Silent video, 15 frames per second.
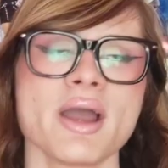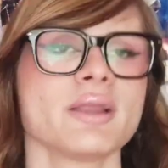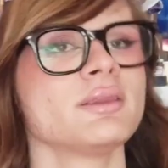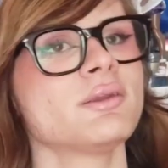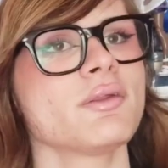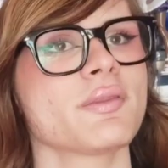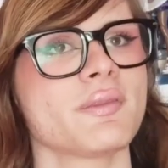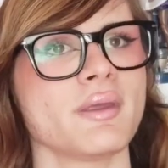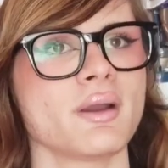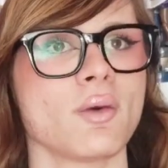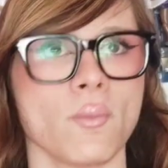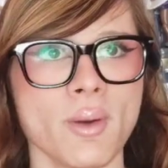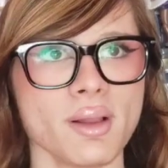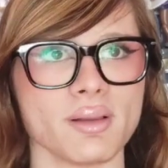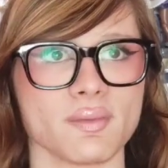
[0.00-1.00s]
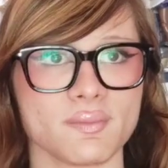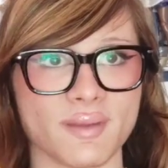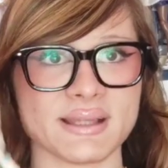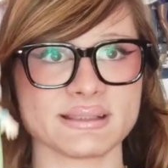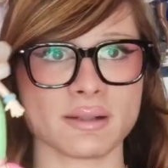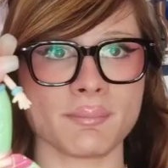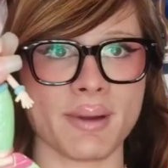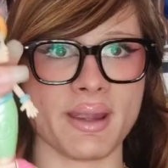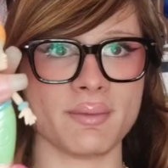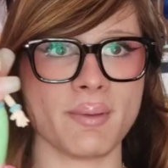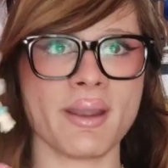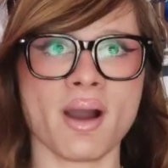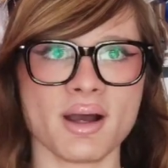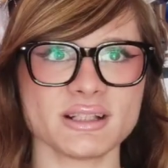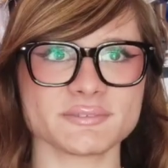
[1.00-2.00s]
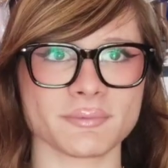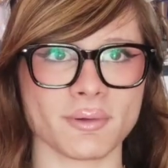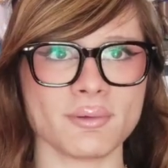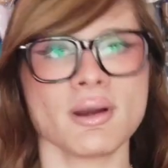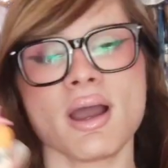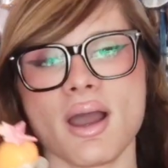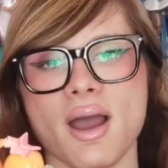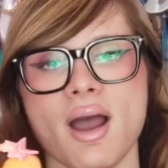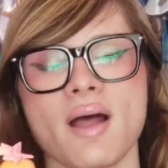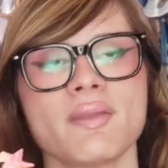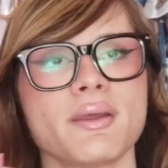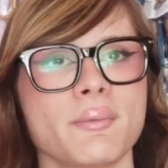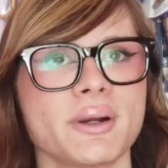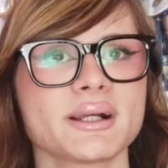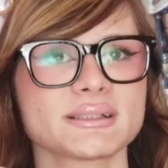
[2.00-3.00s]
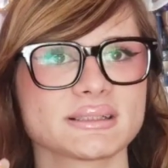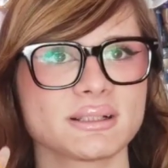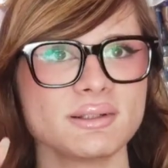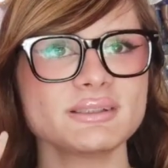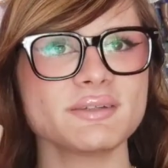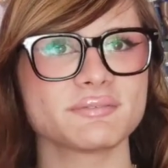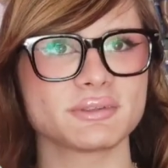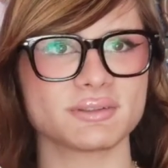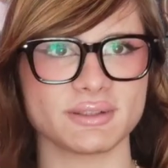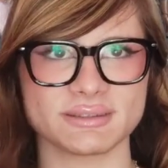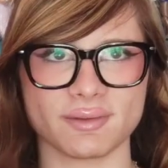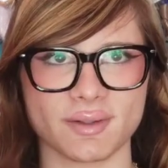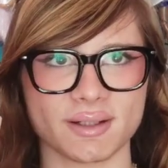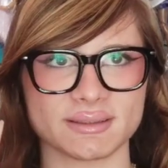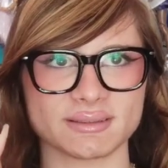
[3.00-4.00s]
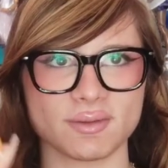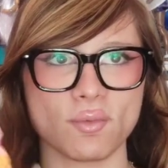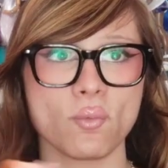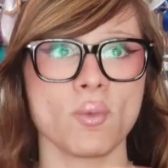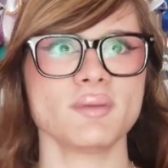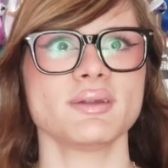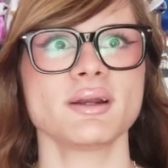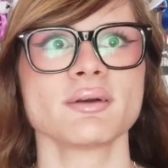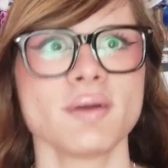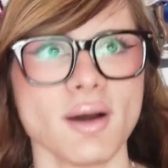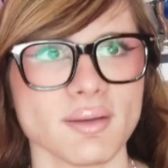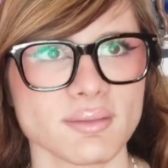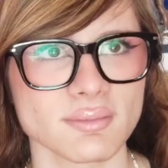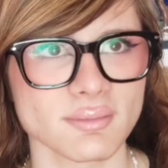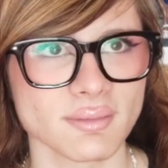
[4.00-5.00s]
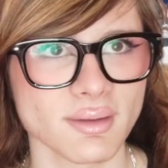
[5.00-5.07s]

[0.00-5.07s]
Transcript: you'd think, well, these are made by Hasbro and they were exclusive to Toys R Us. Well, they're not.